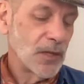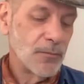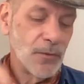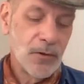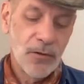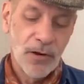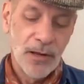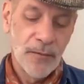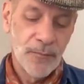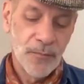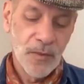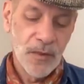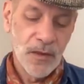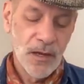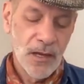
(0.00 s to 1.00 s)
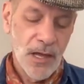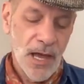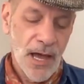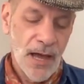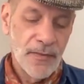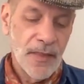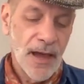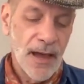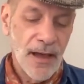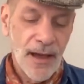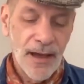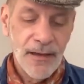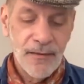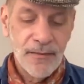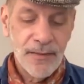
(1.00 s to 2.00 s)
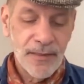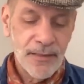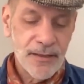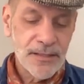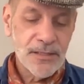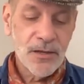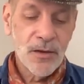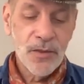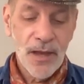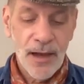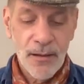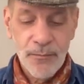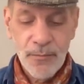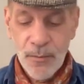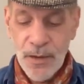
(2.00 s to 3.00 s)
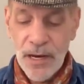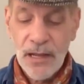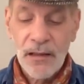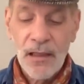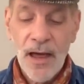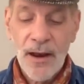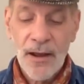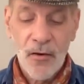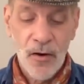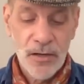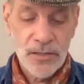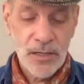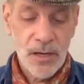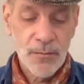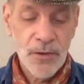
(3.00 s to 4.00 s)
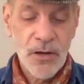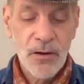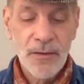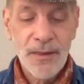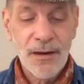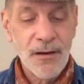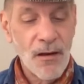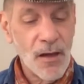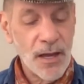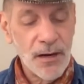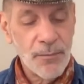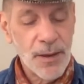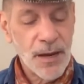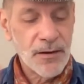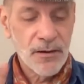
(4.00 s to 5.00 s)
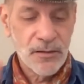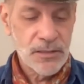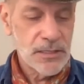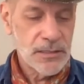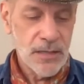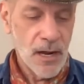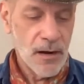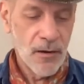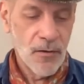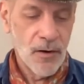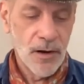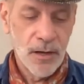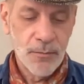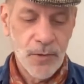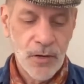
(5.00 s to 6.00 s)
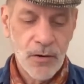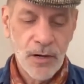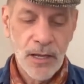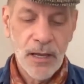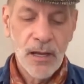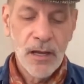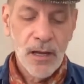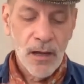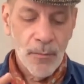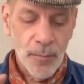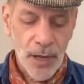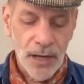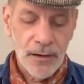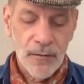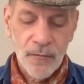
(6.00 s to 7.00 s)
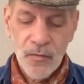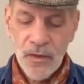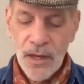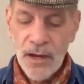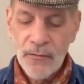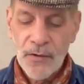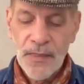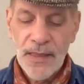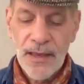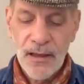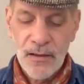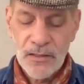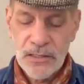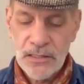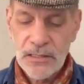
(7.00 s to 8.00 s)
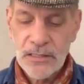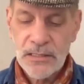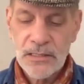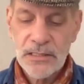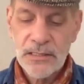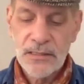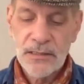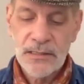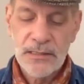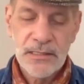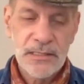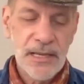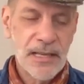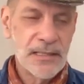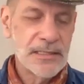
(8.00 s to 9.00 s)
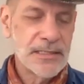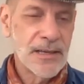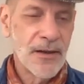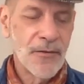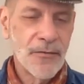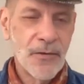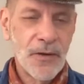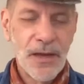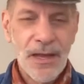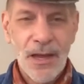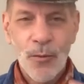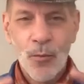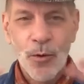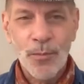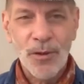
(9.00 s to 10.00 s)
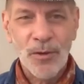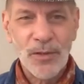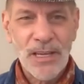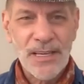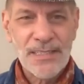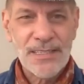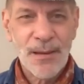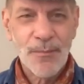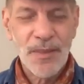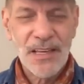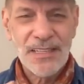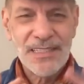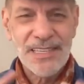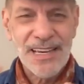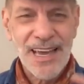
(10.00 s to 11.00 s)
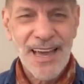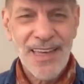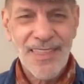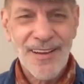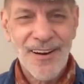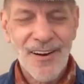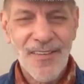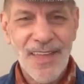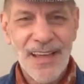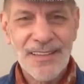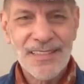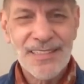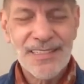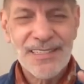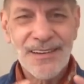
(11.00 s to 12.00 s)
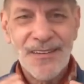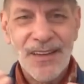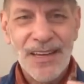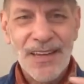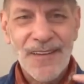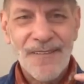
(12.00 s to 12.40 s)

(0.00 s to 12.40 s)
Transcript: I'm getting a lot of cards of community. The Nine of Pentacles is not a card of community, but everything else is this sense of we're building something together that's